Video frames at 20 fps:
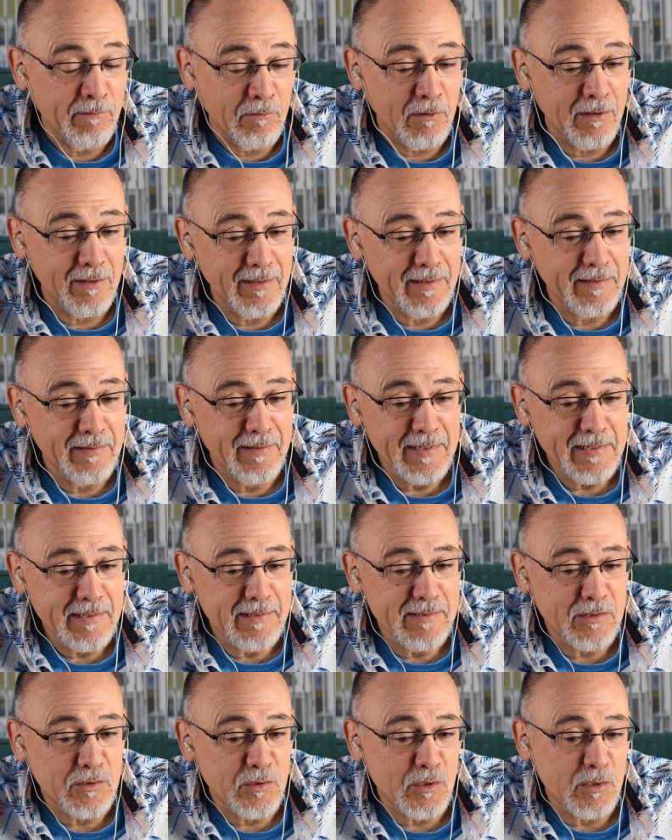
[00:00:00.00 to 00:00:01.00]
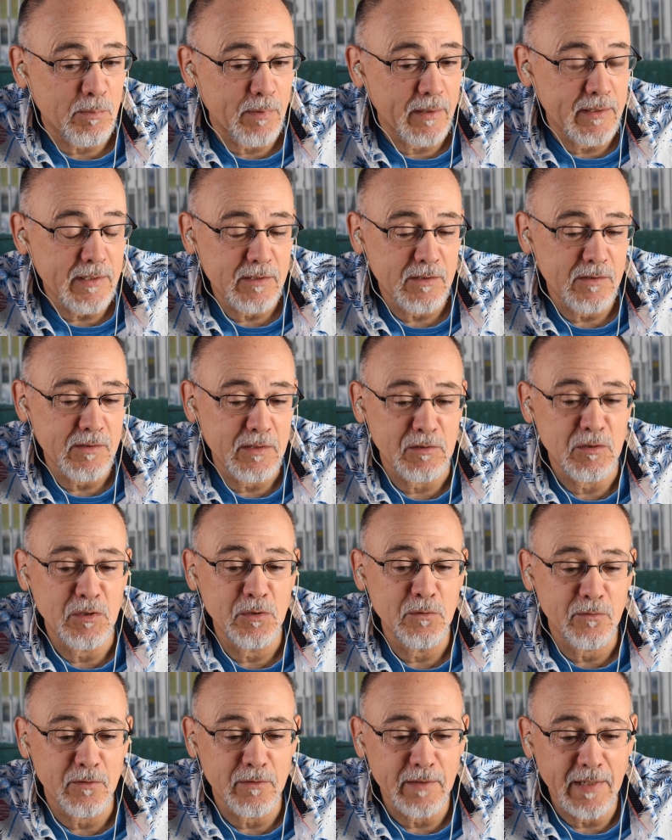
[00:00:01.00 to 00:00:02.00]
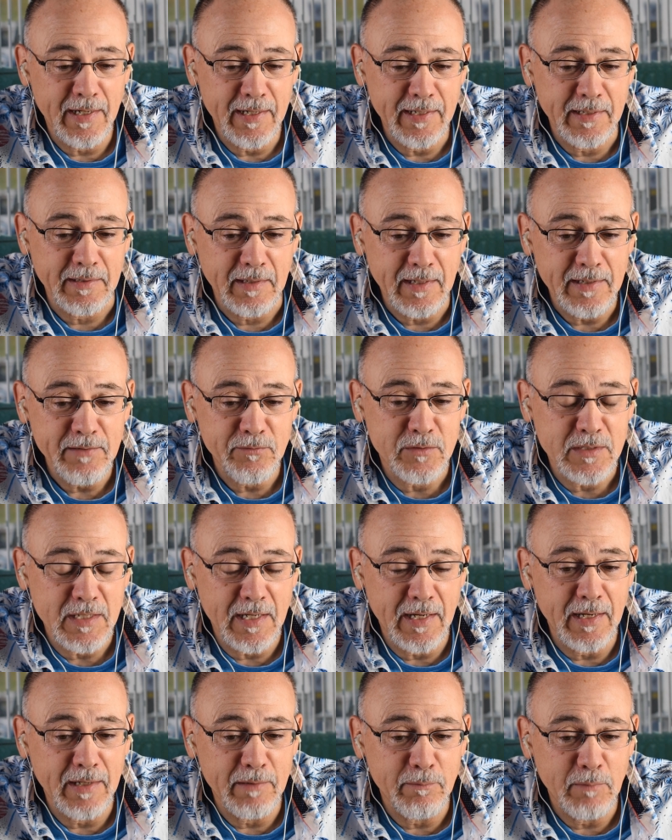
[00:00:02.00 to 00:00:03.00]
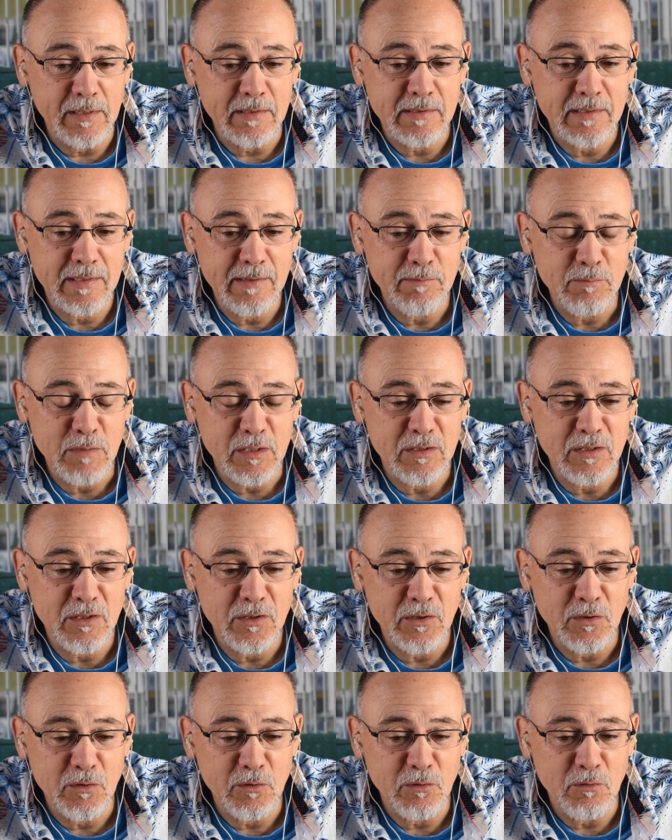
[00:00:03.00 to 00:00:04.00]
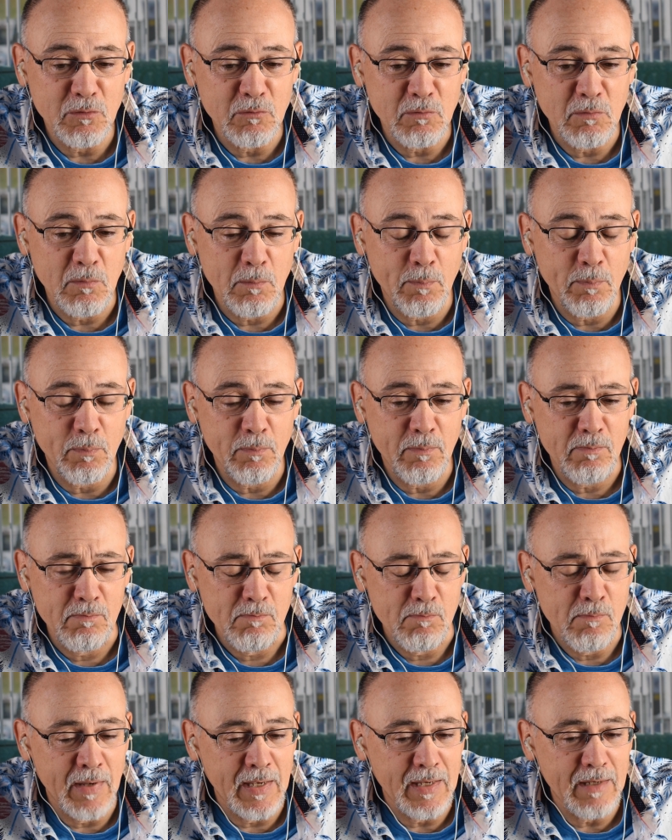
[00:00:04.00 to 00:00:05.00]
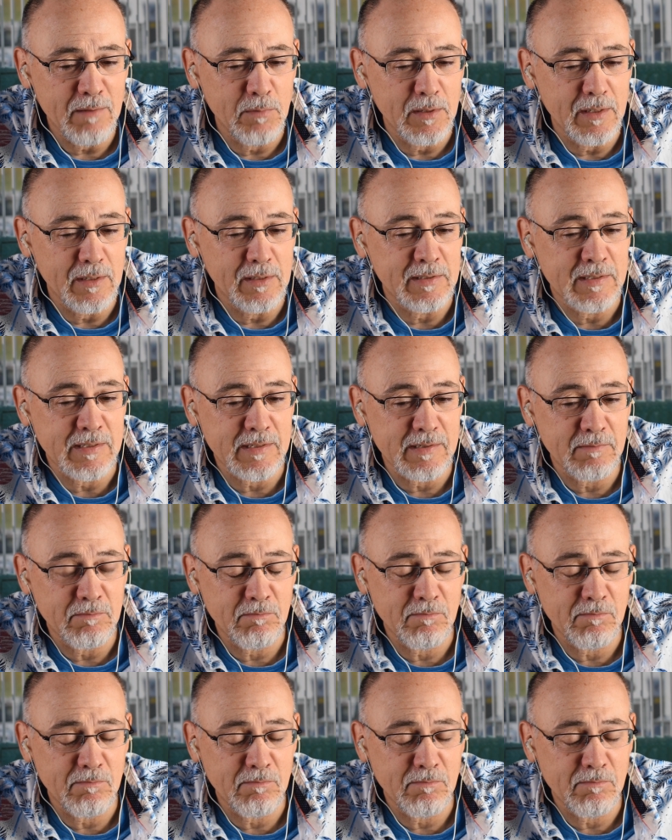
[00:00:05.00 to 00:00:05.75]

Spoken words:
I really like this horse, but he's only 2 for 9 lifetime. He seems to maybe